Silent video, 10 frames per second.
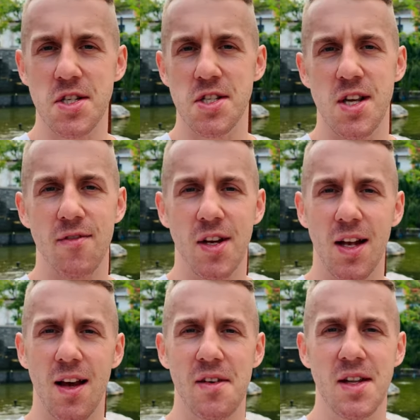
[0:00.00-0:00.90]

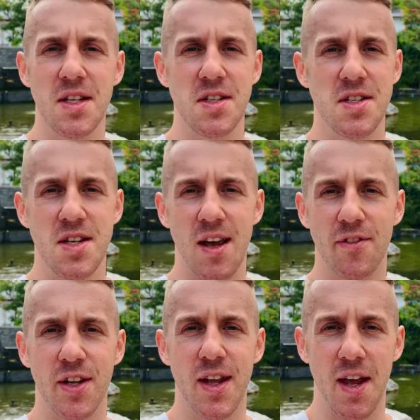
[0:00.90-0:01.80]
7-Eleven
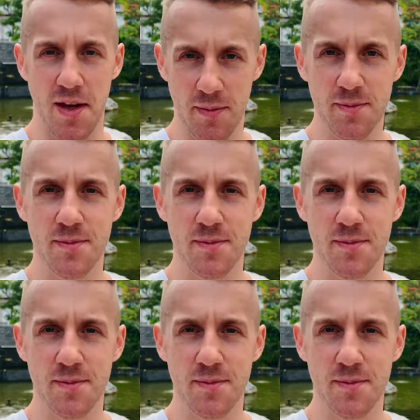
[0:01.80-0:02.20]
saved the day.